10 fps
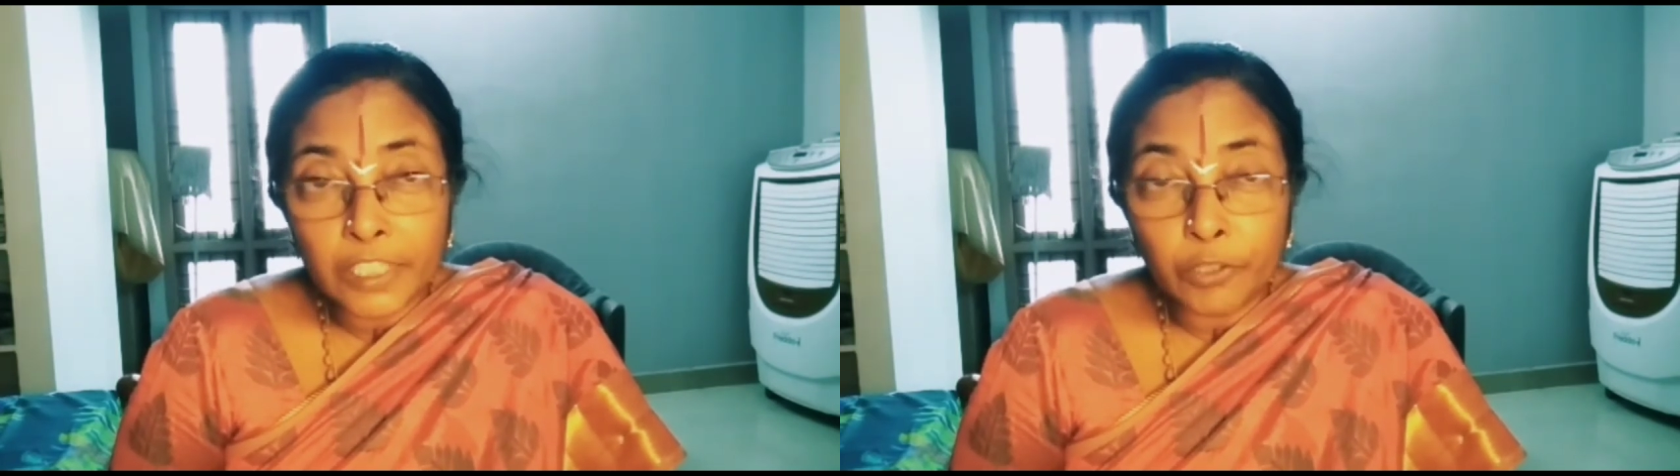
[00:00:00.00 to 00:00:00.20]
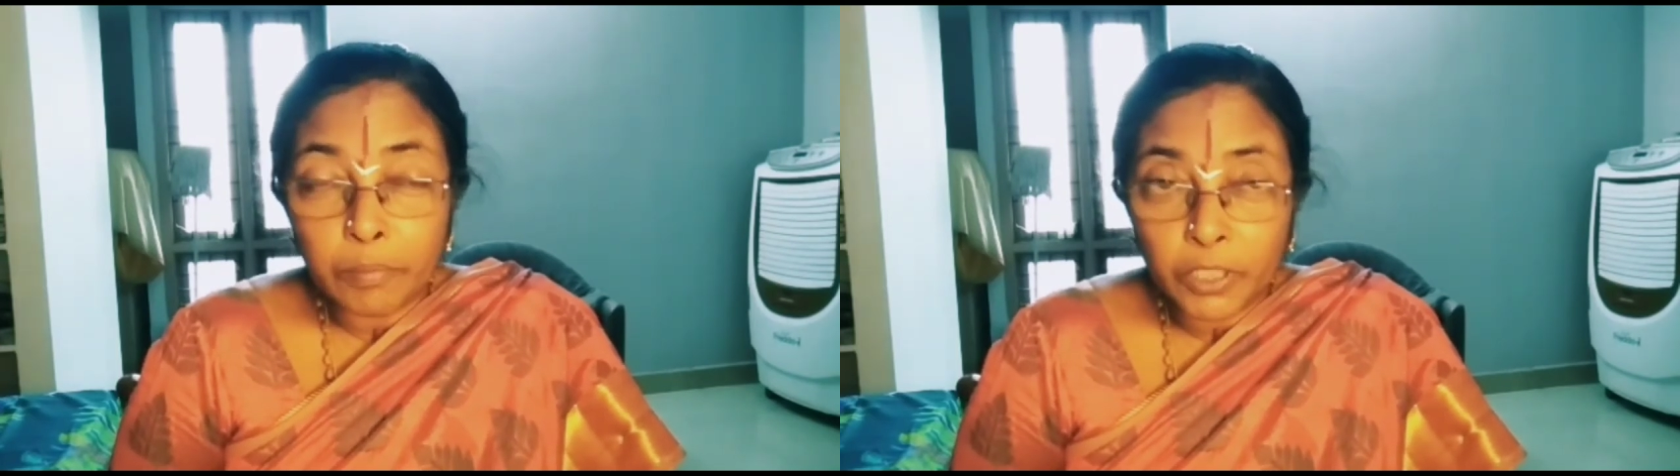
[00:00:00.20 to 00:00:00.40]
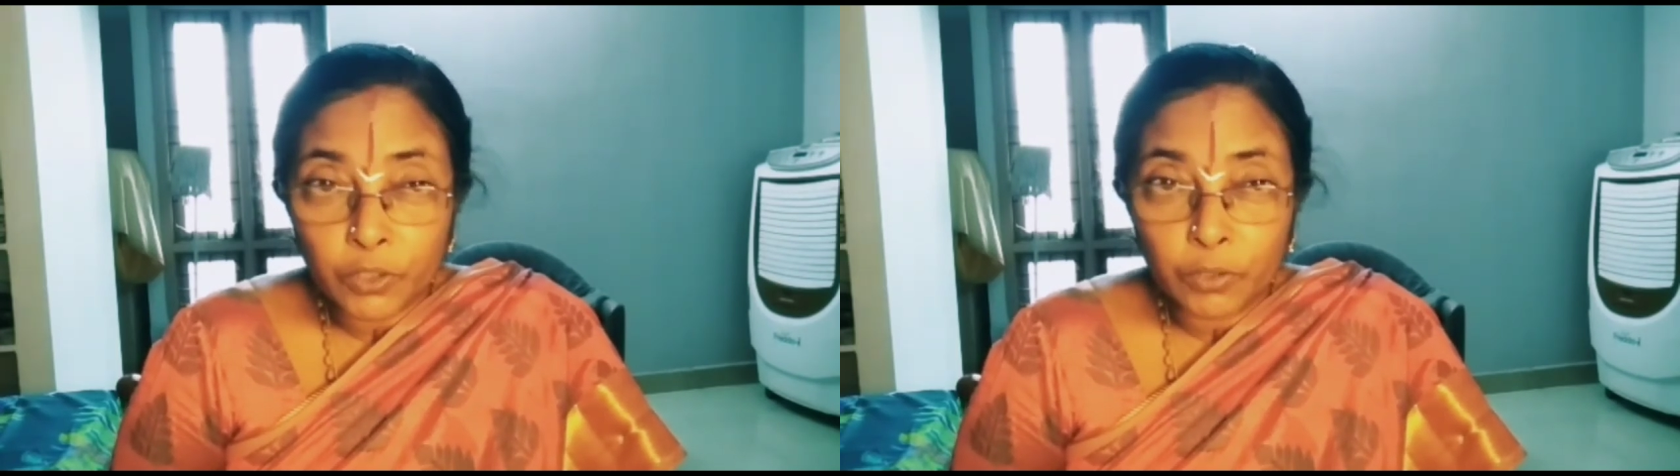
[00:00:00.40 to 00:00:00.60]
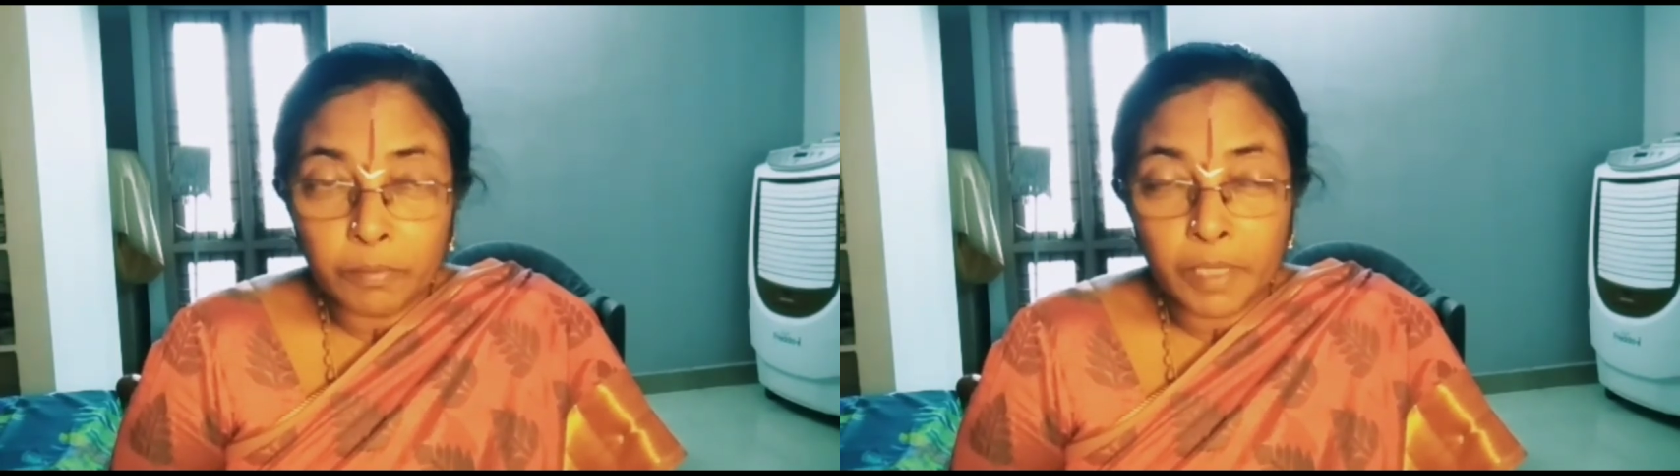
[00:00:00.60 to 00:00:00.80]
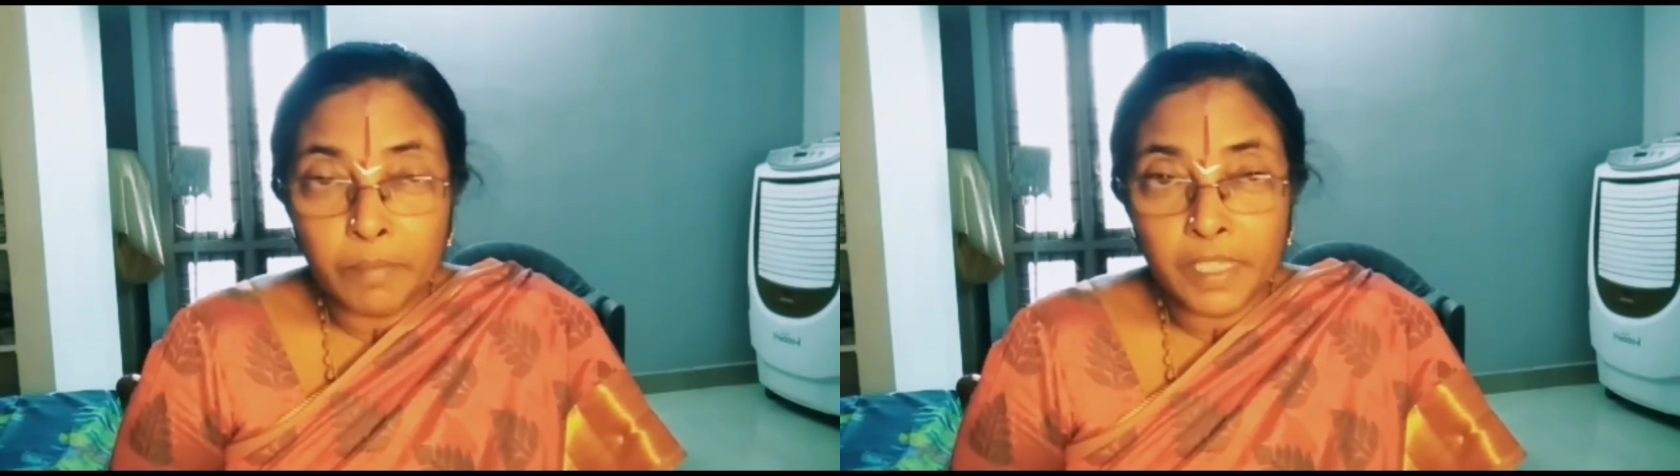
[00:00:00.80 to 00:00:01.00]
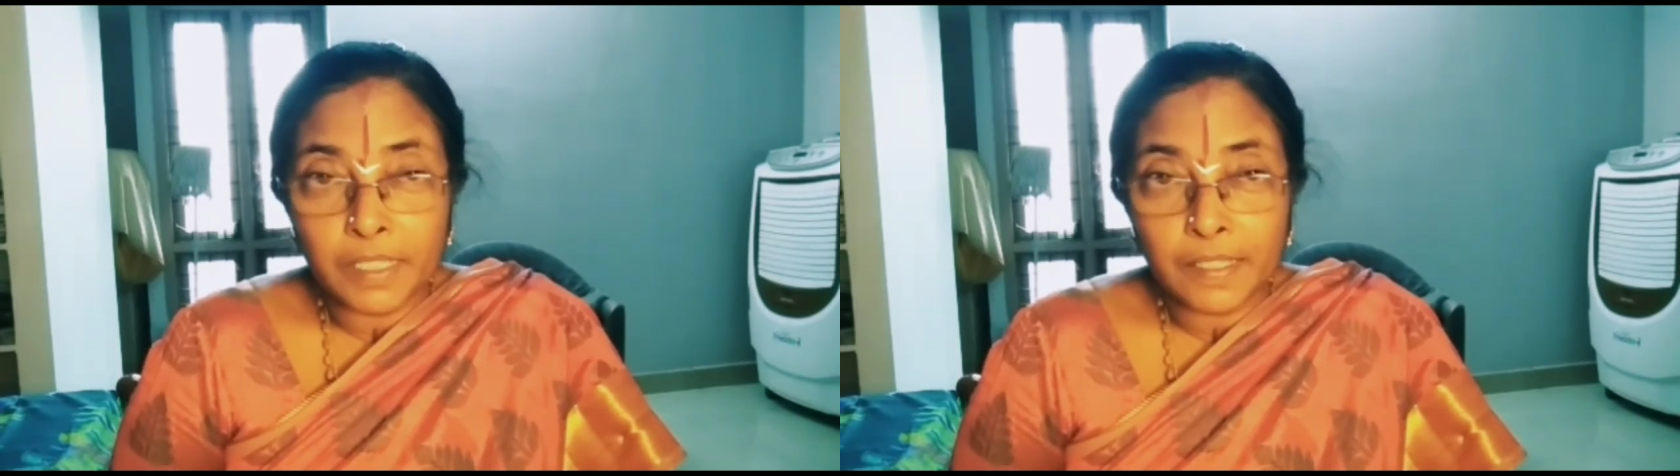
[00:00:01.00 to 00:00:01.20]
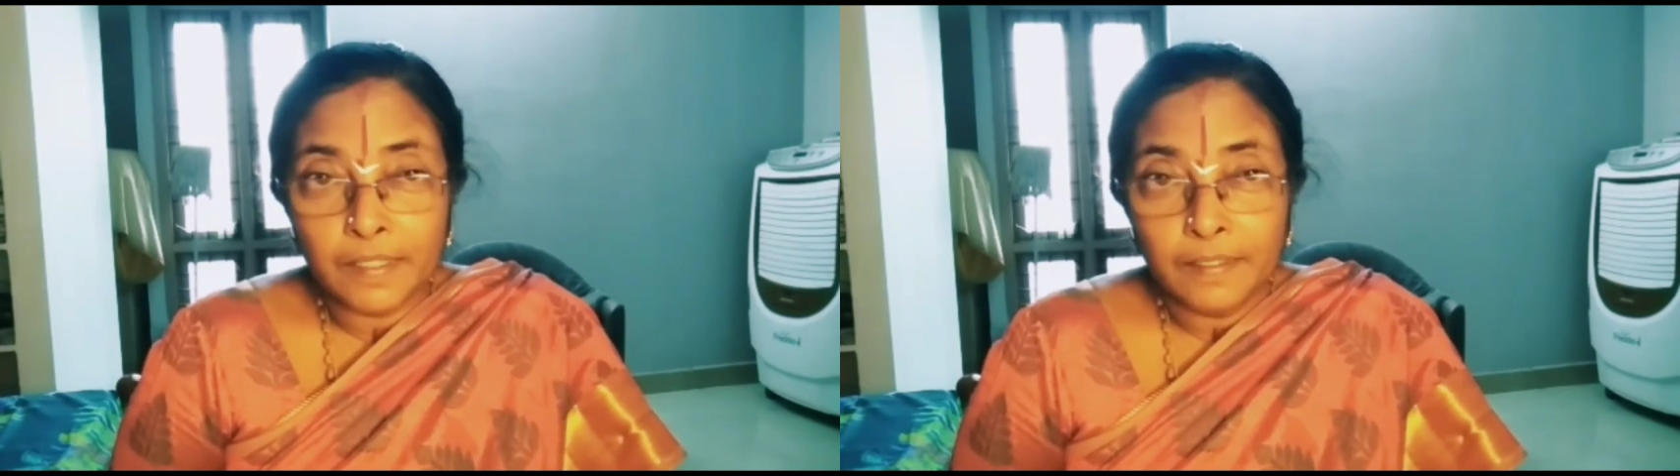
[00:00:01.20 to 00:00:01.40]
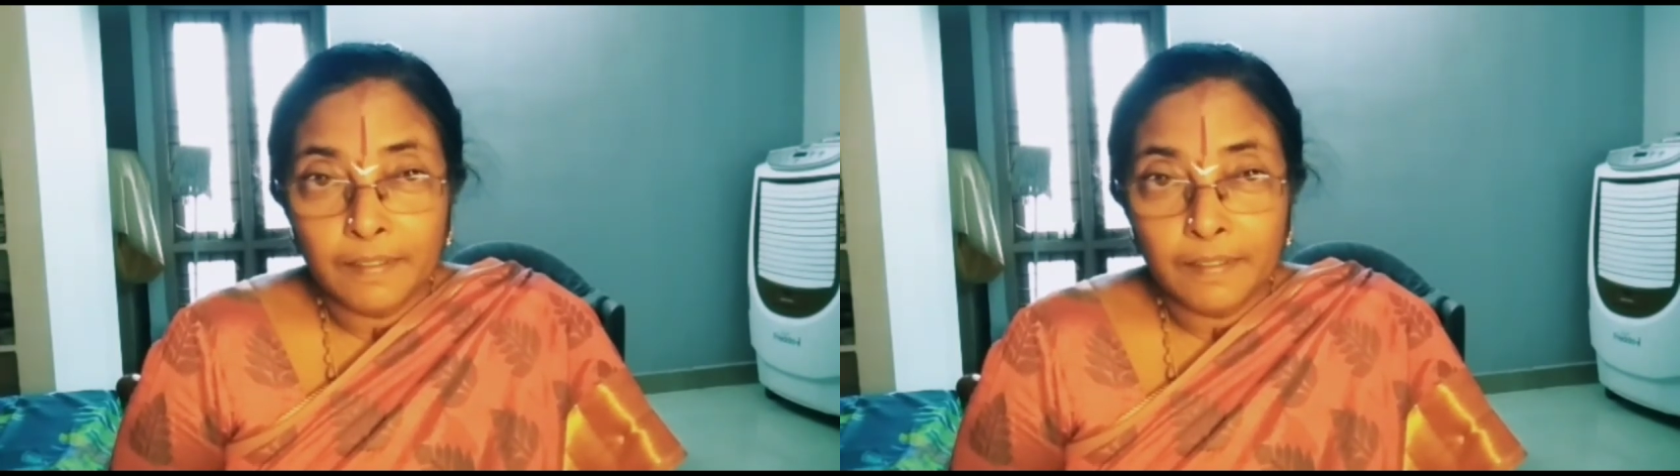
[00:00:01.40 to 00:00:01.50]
give birth to babies.